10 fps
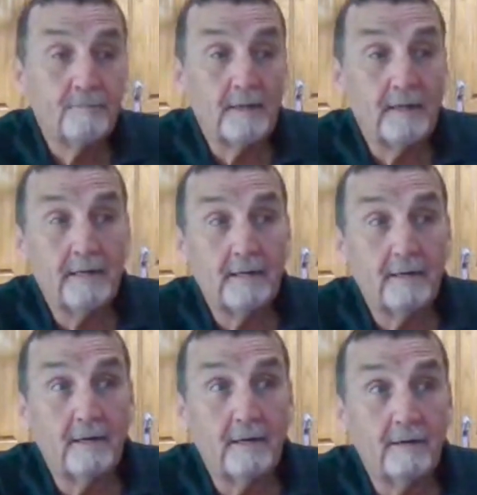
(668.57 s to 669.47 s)
And
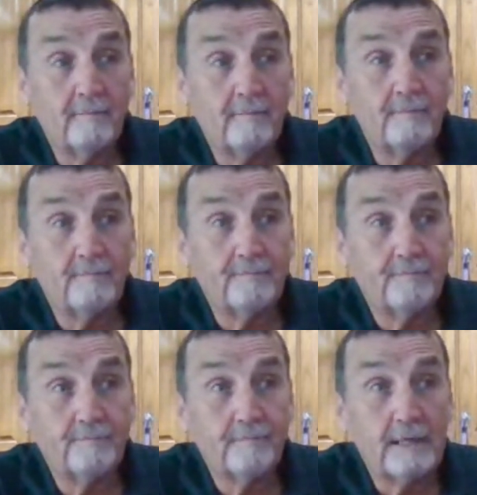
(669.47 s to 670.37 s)
um,
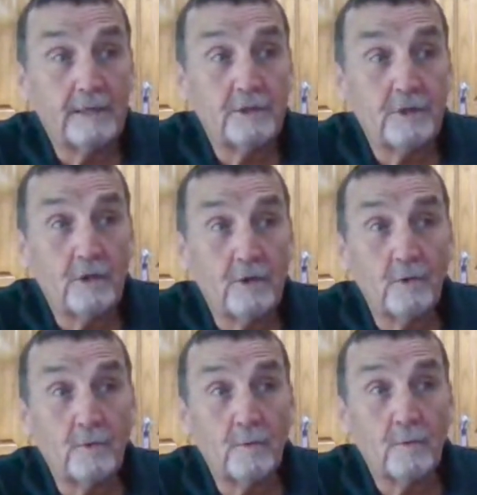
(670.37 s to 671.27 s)

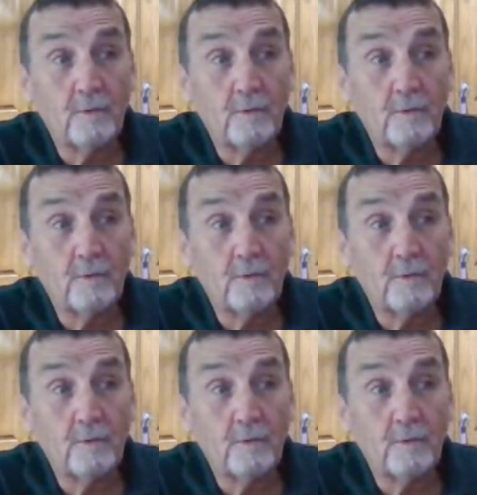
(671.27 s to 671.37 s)
so,